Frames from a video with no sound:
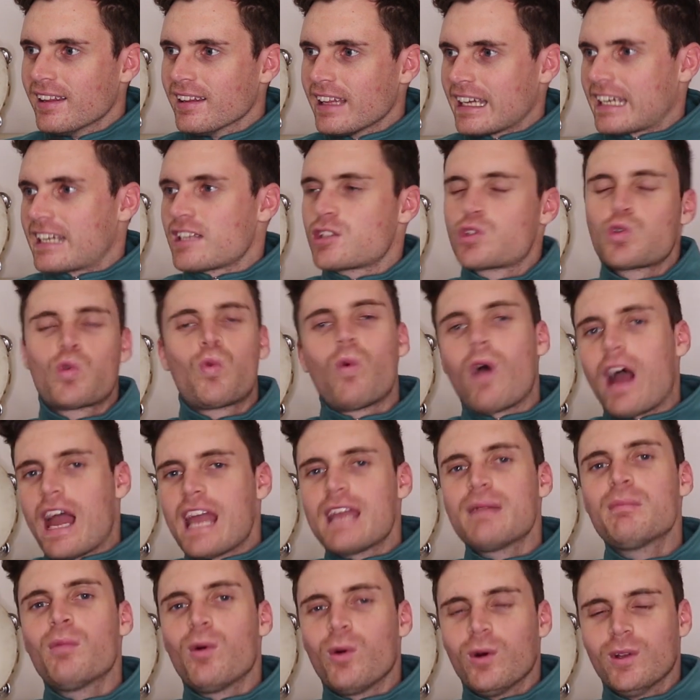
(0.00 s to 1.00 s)
Like, it's
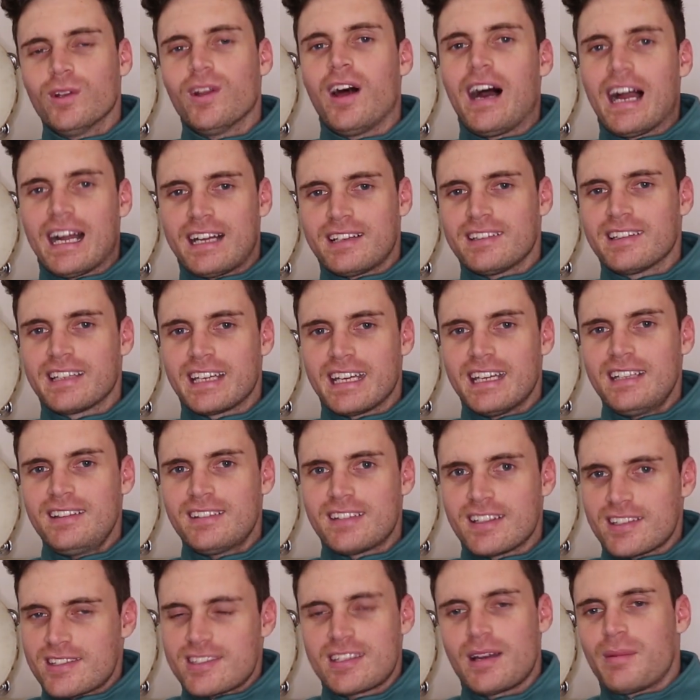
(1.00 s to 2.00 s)
way more likely
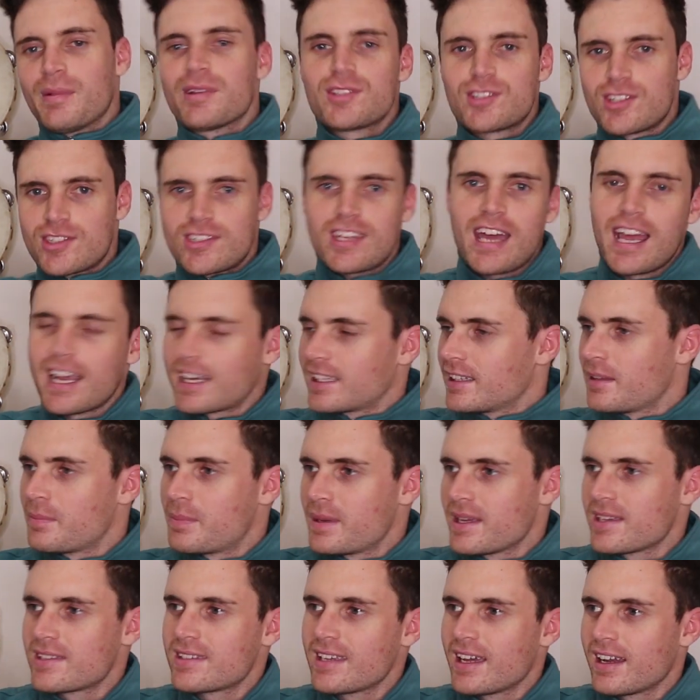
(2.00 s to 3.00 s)
that someone's just taking the
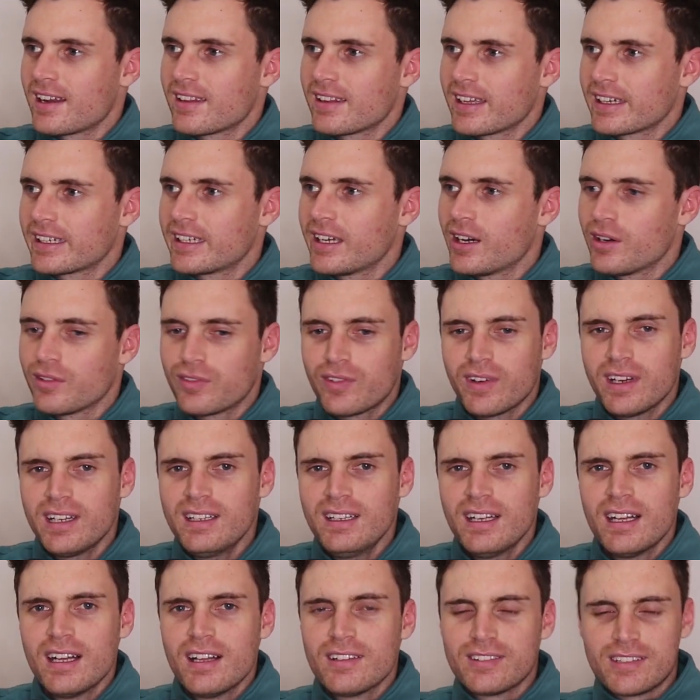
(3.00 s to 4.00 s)
piss out of their
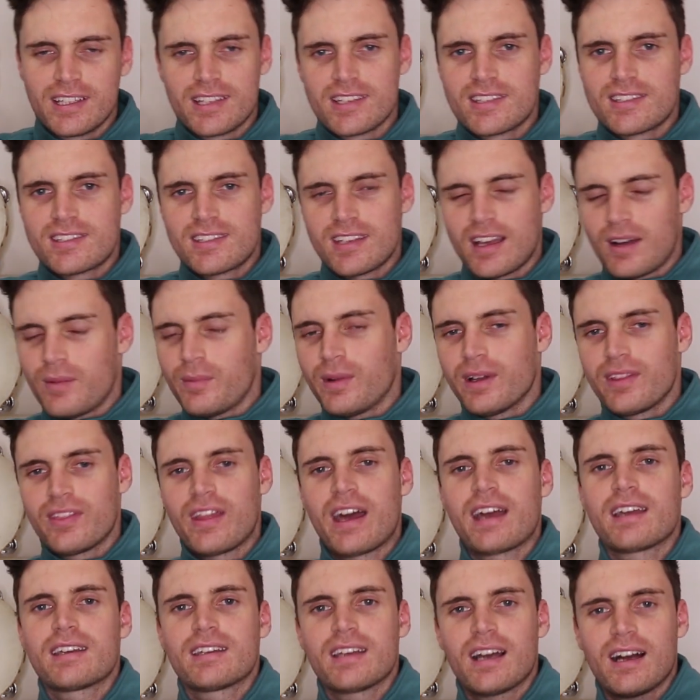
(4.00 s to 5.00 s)
girlfriend than someone
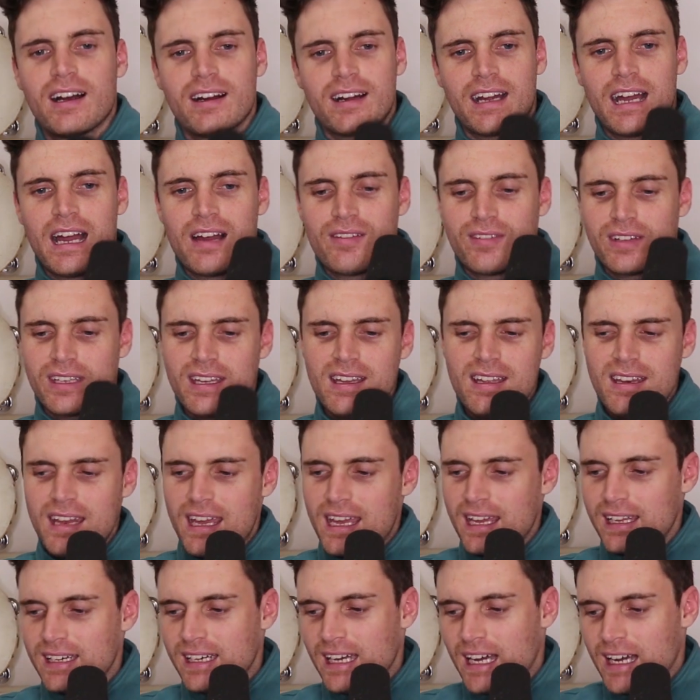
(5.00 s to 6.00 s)
that young having it.
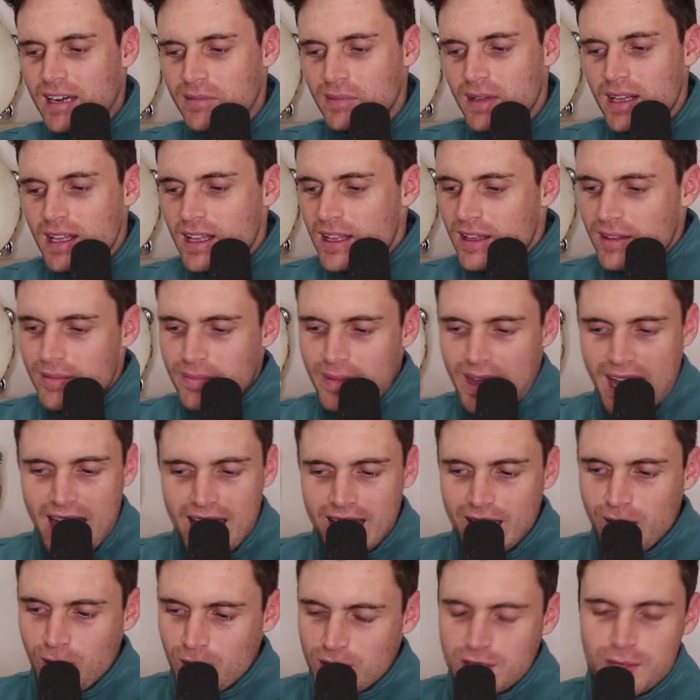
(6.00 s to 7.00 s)
And
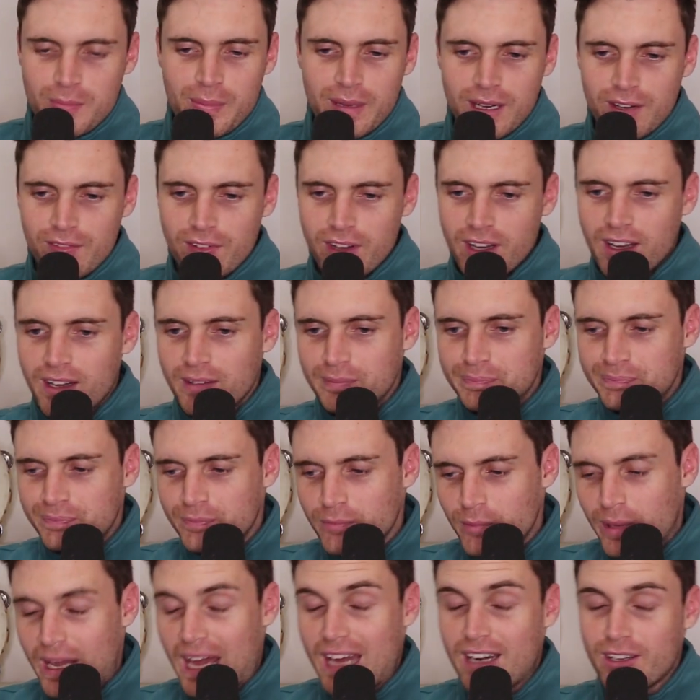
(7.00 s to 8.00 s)
man, it was a bit of
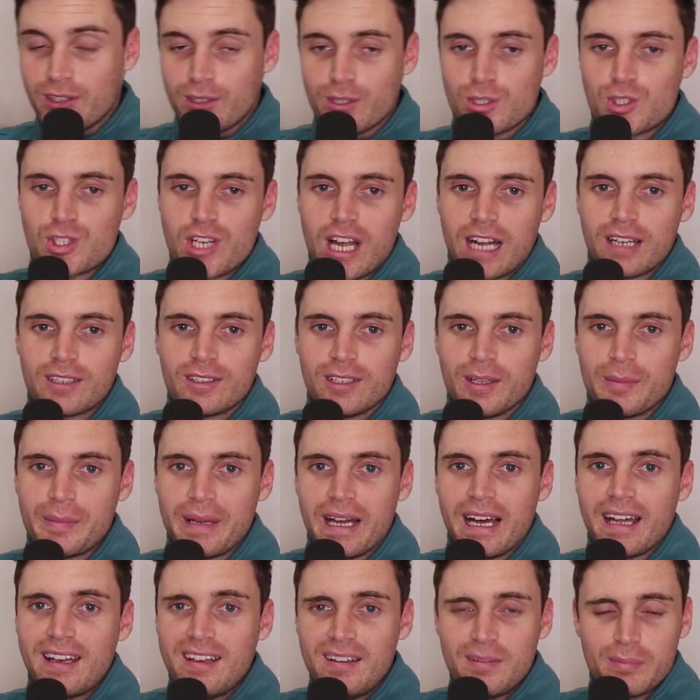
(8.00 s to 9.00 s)
we had a good chuckle
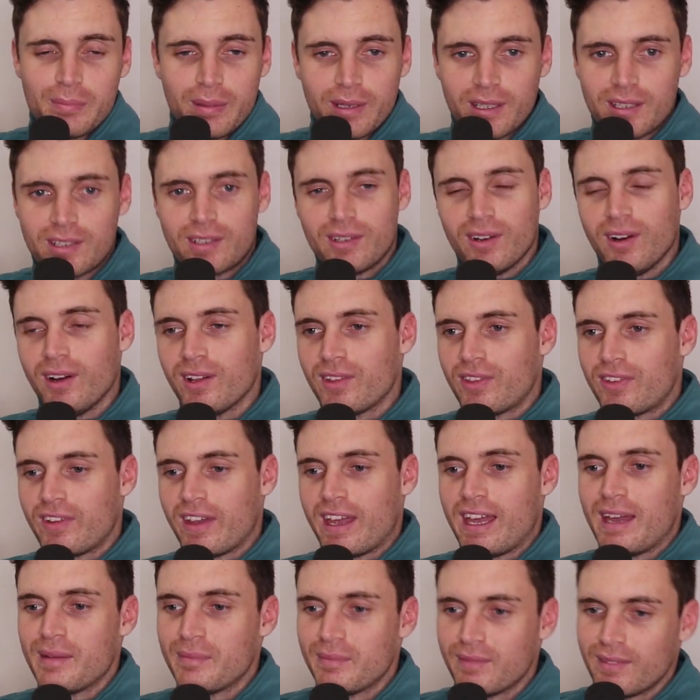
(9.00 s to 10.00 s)
about it, but god
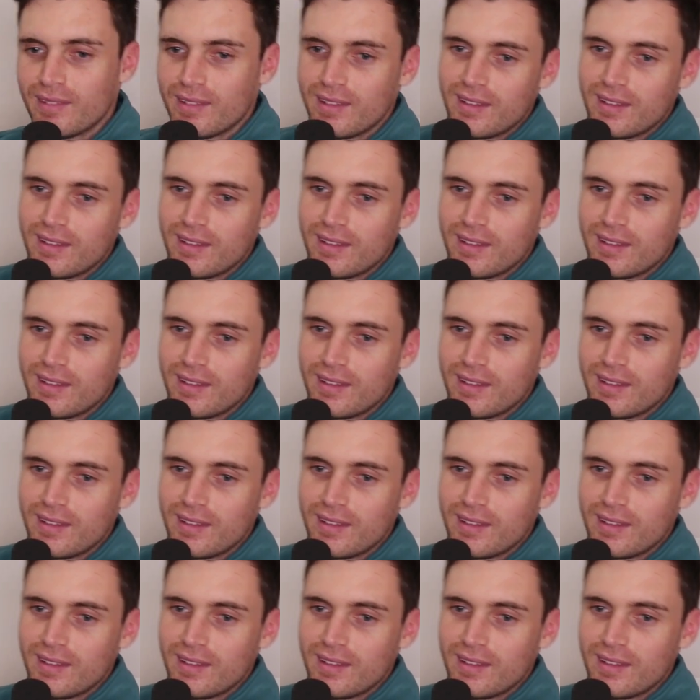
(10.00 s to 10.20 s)
damn,